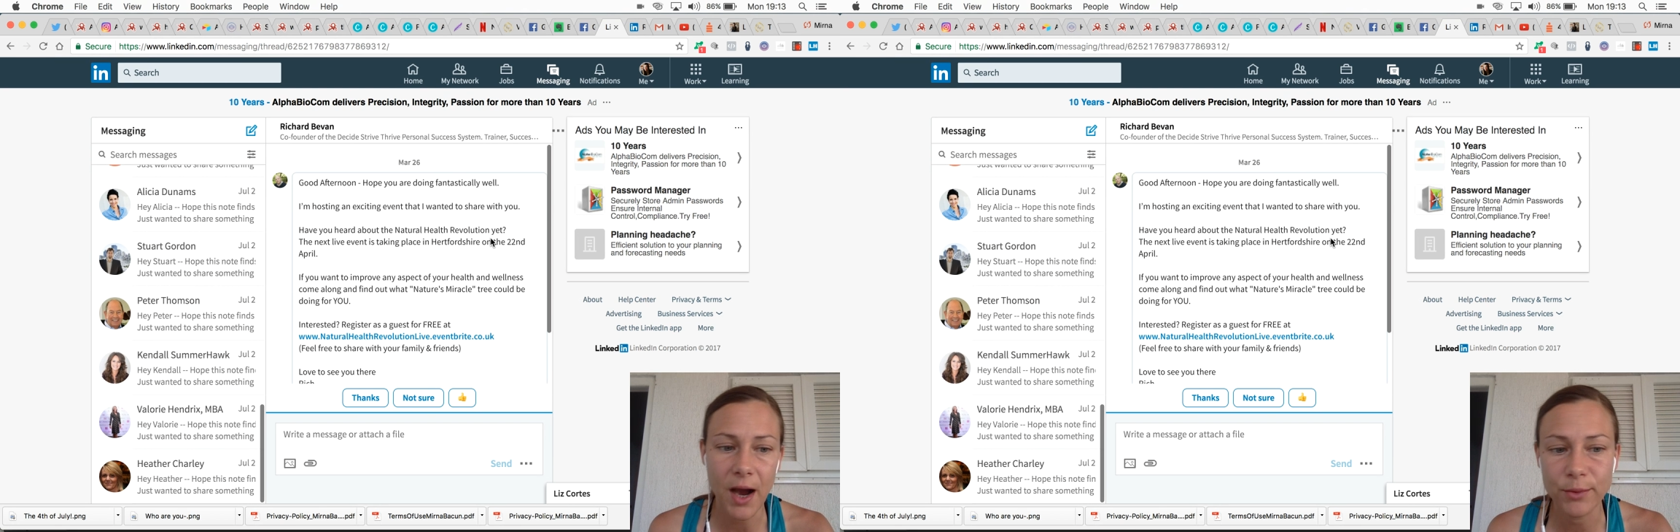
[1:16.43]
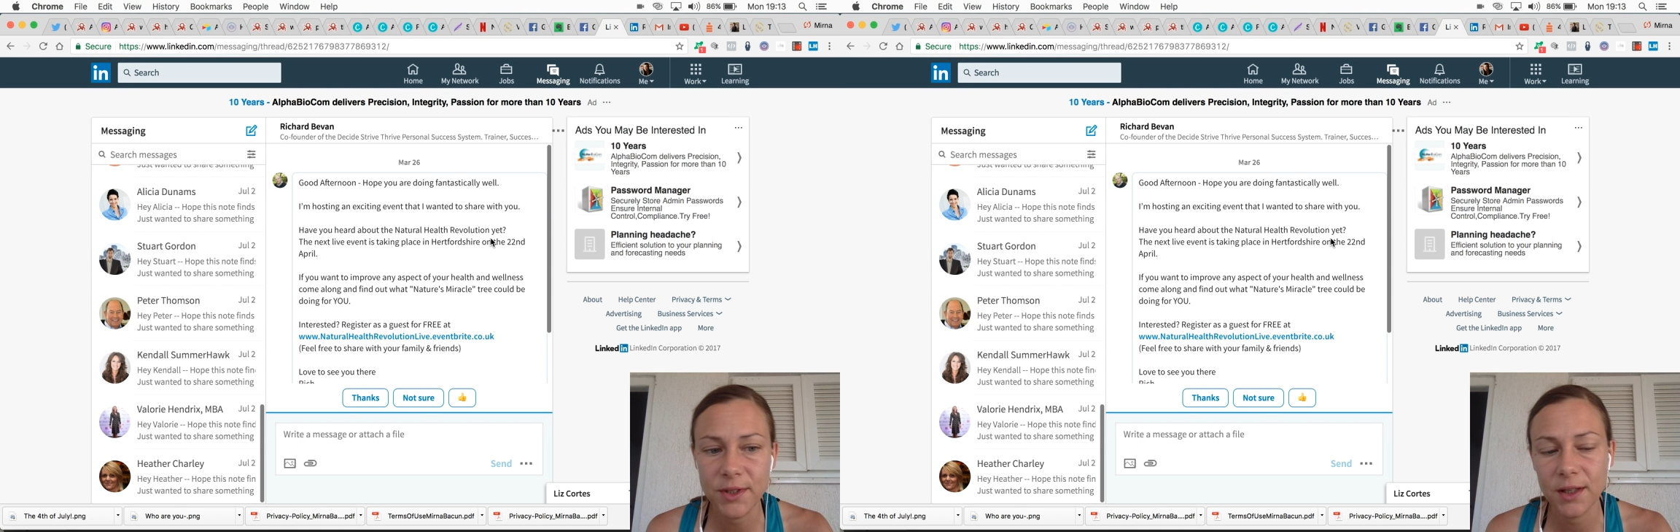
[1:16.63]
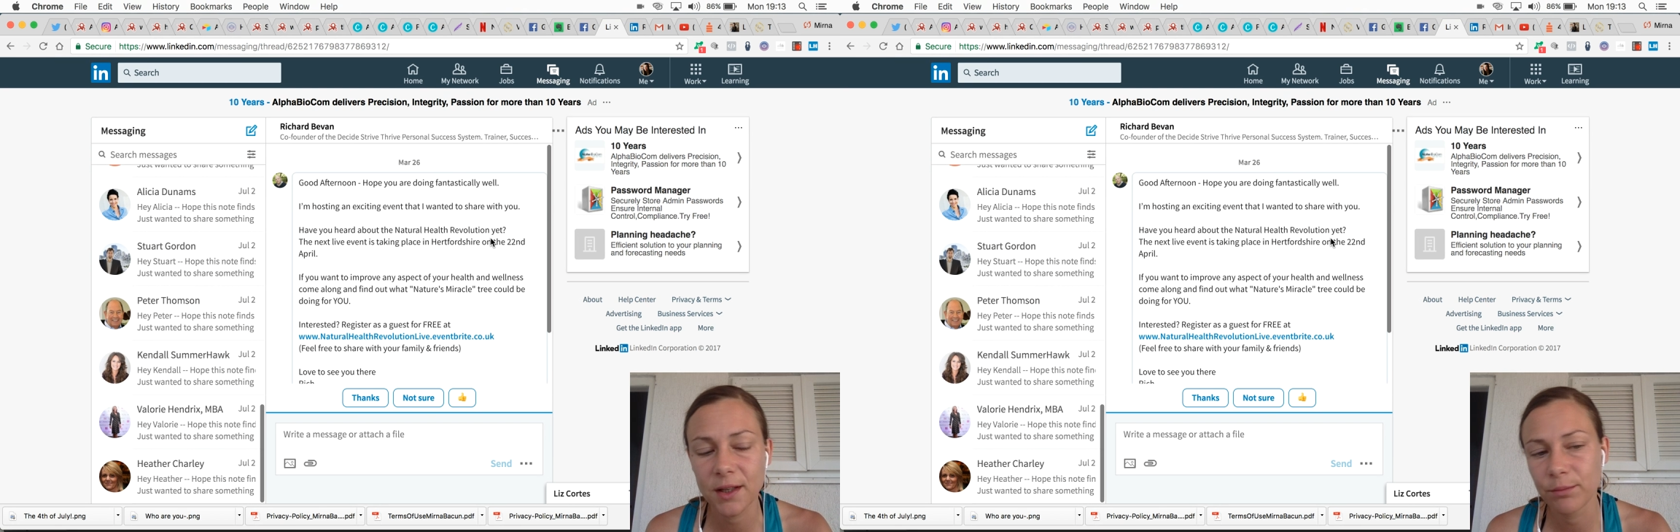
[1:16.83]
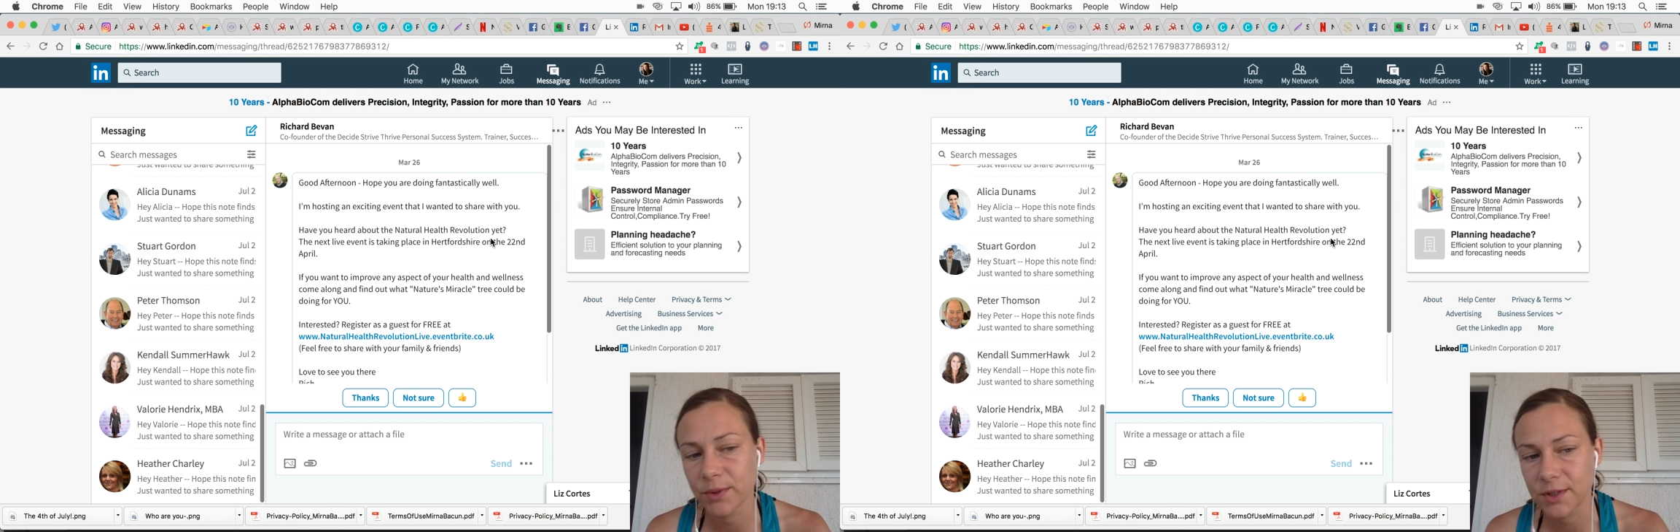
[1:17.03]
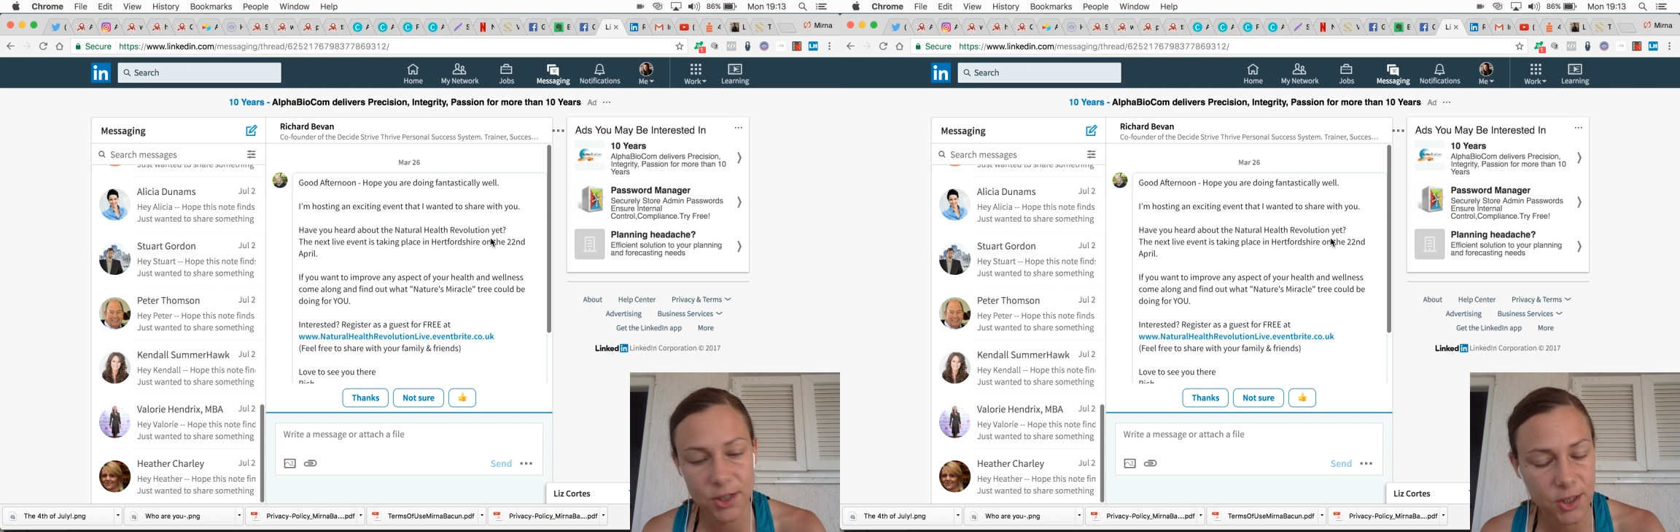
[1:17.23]
I would say
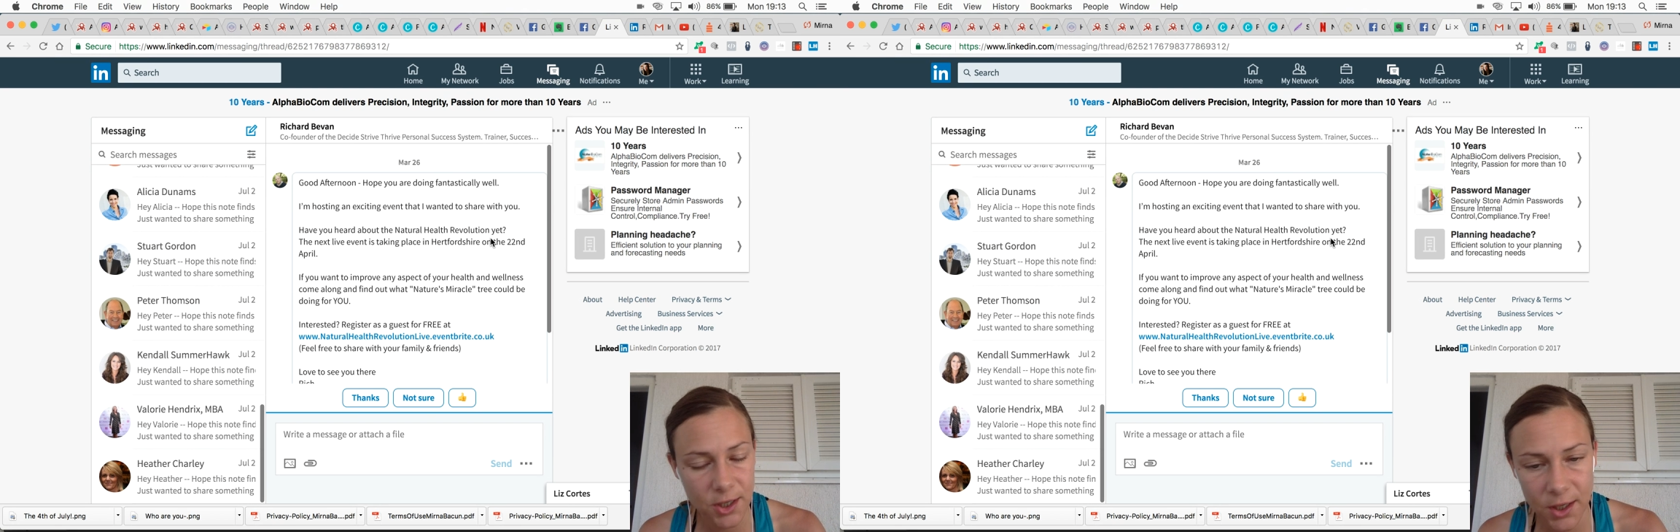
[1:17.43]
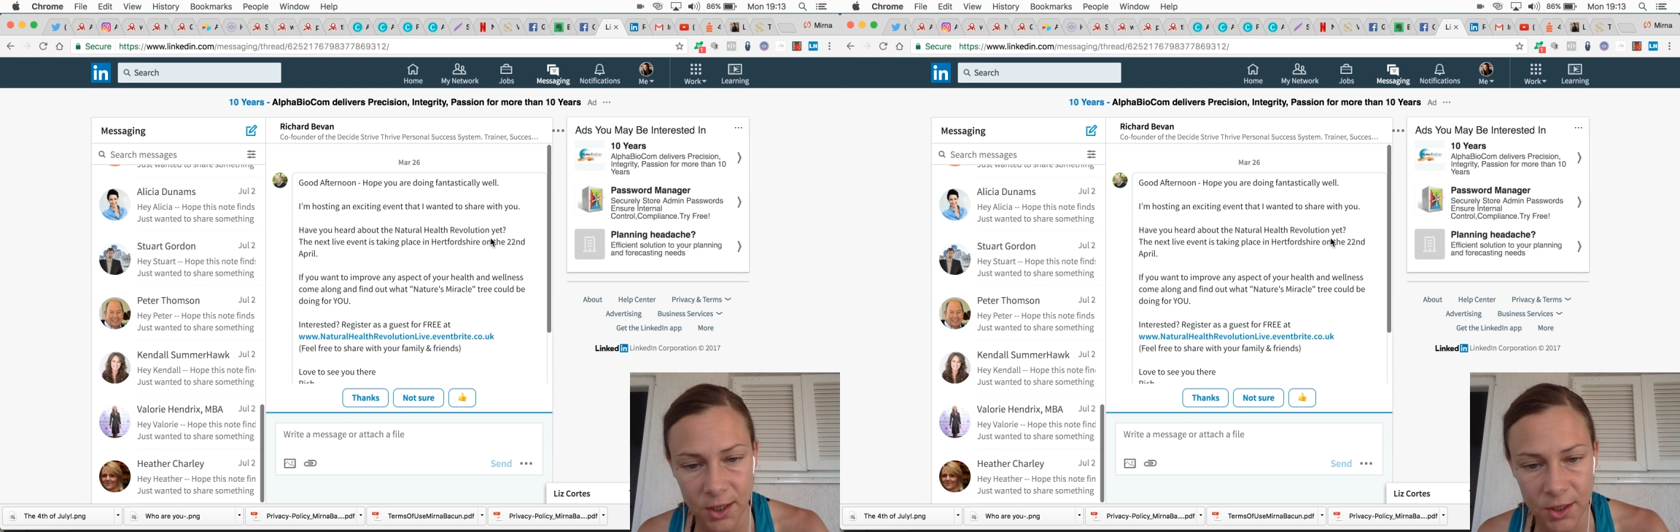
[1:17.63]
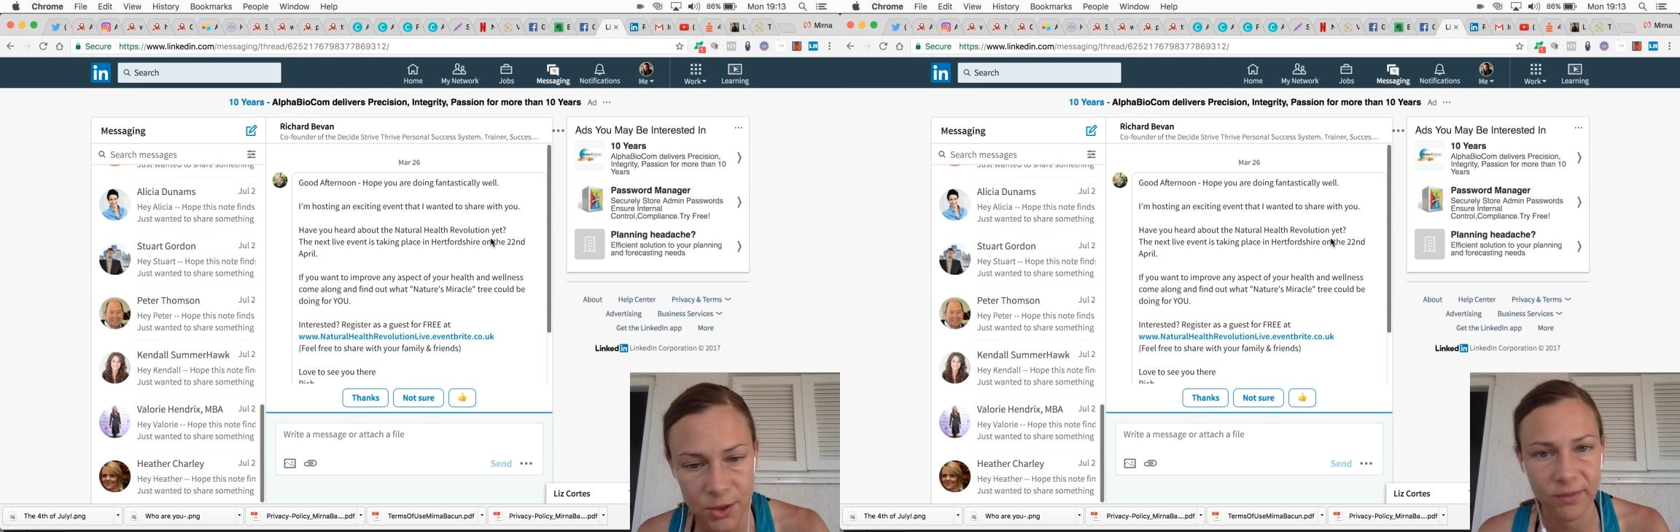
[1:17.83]
that positioning is